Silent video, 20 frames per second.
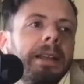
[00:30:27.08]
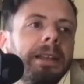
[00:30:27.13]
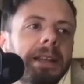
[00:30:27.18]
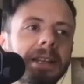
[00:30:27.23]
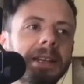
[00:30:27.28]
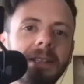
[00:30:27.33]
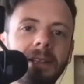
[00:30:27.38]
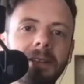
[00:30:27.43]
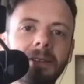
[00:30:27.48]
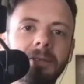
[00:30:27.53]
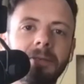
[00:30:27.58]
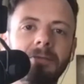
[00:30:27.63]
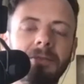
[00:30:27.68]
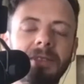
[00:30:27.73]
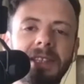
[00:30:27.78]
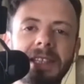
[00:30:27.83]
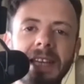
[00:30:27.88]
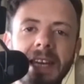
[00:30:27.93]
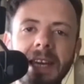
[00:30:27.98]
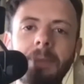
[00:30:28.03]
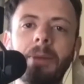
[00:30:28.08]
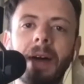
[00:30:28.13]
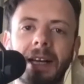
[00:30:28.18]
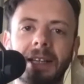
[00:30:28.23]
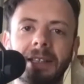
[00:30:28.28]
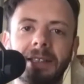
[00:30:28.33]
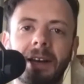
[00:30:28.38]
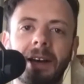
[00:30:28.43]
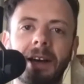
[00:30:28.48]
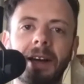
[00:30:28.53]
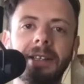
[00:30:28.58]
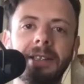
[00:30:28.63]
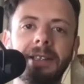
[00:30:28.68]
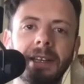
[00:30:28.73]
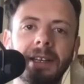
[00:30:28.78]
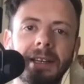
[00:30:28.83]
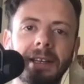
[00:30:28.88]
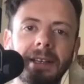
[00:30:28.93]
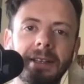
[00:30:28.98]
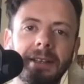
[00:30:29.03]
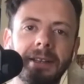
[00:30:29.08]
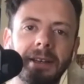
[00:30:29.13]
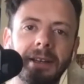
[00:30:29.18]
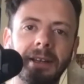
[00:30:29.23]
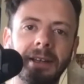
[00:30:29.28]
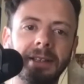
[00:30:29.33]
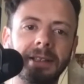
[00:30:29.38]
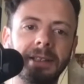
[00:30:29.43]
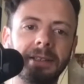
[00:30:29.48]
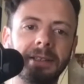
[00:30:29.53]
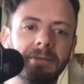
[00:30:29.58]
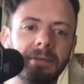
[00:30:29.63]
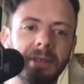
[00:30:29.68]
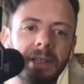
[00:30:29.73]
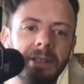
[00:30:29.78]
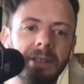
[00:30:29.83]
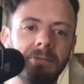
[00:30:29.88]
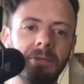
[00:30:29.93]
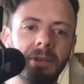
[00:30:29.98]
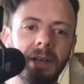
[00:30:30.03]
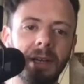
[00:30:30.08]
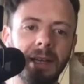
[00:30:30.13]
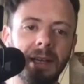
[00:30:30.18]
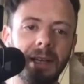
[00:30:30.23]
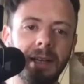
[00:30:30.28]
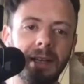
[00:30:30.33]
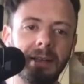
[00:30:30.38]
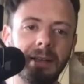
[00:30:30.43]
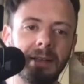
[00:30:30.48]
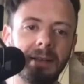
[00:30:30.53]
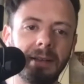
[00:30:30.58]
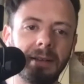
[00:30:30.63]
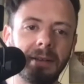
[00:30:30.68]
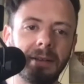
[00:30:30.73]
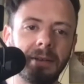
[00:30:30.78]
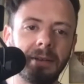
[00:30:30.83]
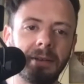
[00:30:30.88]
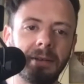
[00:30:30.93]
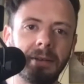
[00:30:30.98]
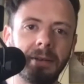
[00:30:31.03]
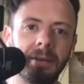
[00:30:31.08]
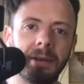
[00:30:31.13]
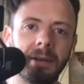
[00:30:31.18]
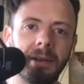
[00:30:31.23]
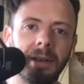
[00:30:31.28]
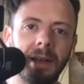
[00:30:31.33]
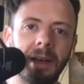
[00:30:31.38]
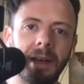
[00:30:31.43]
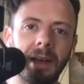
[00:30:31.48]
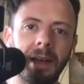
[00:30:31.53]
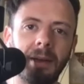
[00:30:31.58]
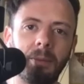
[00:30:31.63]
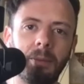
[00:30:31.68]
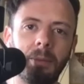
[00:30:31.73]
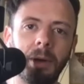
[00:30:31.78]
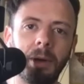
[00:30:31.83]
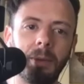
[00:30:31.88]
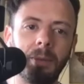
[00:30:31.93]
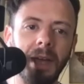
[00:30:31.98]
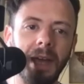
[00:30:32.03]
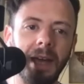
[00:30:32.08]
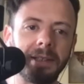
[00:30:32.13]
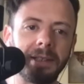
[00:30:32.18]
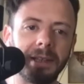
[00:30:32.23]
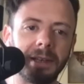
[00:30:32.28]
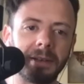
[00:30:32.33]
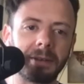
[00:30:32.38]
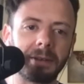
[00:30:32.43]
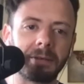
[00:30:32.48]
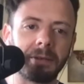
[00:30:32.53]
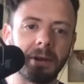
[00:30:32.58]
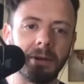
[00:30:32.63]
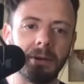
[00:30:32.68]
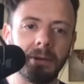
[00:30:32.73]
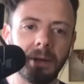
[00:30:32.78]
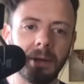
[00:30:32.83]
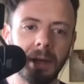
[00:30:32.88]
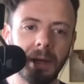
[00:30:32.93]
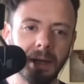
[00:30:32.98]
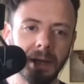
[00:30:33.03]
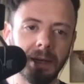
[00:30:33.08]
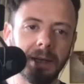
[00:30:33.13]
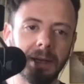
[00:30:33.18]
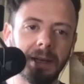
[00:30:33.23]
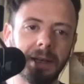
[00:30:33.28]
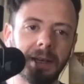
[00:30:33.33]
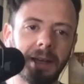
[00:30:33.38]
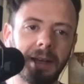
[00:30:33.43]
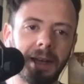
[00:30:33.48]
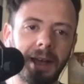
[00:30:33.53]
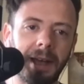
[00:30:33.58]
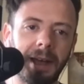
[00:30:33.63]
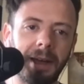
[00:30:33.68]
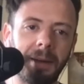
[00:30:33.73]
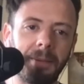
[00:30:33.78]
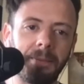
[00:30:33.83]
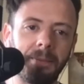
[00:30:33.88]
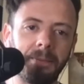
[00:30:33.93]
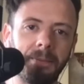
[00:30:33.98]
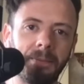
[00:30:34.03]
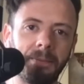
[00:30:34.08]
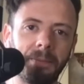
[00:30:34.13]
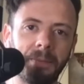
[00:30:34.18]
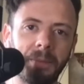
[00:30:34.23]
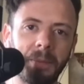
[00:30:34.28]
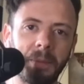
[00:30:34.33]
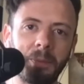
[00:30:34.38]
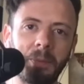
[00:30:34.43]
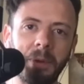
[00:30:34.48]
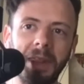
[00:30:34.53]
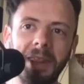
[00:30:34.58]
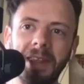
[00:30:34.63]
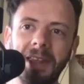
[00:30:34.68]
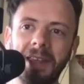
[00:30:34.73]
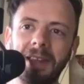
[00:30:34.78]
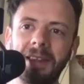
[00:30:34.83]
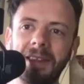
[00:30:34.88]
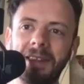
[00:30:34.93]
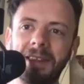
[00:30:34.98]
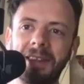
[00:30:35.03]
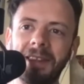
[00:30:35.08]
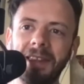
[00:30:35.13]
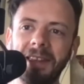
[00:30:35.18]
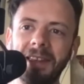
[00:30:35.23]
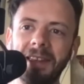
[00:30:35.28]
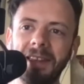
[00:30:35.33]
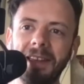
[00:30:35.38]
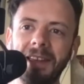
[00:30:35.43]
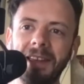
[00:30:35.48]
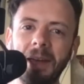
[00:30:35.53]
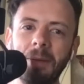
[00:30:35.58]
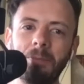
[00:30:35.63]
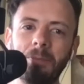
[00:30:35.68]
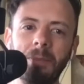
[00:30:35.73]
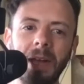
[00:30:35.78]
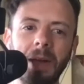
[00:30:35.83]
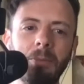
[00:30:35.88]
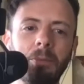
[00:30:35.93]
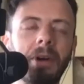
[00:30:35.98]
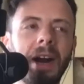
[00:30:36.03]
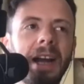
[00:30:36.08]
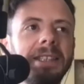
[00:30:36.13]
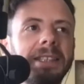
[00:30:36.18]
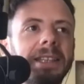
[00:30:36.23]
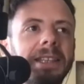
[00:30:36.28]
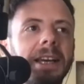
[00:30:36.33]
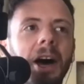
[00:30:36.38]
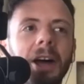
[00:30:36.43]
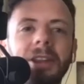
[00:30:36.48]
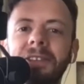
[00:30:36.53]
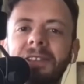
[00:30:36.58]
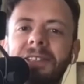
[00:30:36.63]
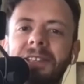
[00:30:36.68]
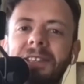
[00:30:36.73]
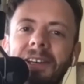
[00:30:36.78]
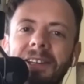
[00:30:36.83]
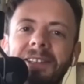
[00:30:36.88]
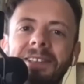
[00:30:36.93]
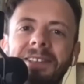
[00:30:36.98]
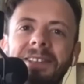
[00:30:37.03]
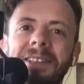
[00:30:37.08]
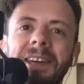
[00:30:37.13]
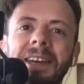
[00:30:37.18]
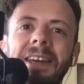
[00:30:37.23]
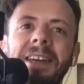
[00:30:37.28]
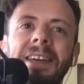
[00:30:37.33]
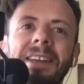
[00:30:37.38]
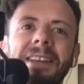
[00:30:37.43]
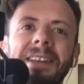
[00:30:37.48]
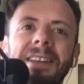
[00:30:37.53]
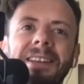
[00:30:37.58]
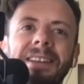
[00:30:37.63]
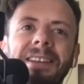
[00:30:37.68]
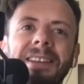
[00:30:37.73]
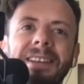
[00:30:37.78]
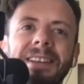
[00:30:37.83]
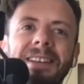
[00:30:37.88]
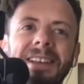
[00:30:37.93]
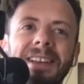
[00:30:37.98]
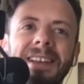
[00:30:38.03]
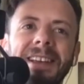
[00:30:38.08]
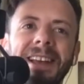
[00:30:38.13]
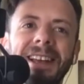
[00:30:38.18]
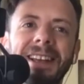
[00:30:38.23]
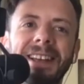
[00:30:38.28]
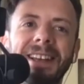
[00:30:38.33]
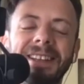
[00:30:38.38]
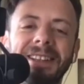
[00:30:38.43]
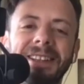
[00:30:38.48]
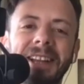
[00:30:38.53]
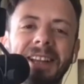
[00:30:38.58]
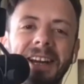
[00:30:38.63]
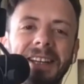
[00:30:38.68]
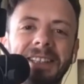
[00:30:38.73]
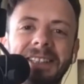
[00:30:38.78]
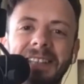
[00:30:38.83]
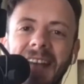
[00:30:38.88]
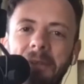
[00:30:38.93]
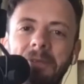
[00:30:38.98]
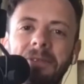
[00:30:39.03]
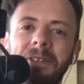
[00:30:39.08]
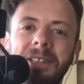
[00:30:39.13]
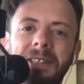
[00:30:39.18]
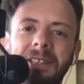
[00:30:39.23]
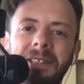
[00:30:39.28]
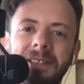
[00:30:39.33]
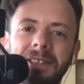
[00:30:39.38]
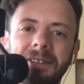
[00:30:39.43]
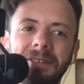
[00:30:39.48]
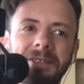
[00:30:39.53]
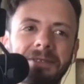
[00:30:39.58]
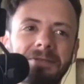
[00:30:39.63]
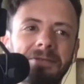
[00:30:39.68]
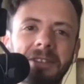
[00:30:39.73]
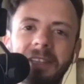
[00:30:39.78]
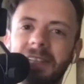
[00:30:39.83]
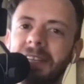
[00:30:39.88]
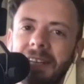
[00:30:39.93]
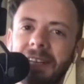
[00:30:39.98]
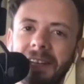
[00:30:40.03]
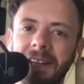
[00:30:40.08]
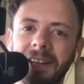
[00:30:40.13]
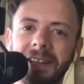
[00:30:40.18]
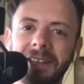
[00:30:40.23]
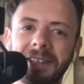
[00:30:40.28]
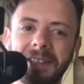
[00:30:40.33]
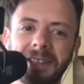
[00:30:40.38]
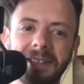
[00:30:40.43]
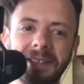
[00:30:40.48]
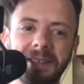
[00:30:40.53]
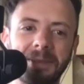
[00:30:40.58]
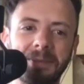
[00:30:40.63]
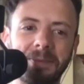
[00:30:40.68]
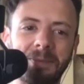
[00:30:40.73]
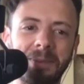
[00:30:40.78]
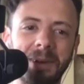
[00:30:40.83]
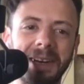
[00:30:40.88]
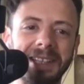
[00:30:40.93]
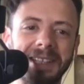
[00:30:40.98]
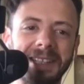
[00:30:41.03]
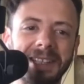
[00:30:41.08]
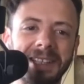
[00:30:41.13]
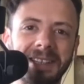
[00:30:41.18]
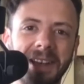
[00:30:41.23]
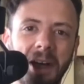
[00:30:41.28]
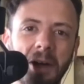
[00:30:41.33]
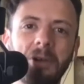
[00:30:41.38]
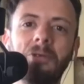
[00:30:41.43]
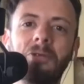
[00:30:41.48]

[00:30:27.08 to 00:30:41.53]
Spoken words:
this deep anxiety that is really, permeating through. But the embracing uncertainty, it sounds ridiculous, but it's so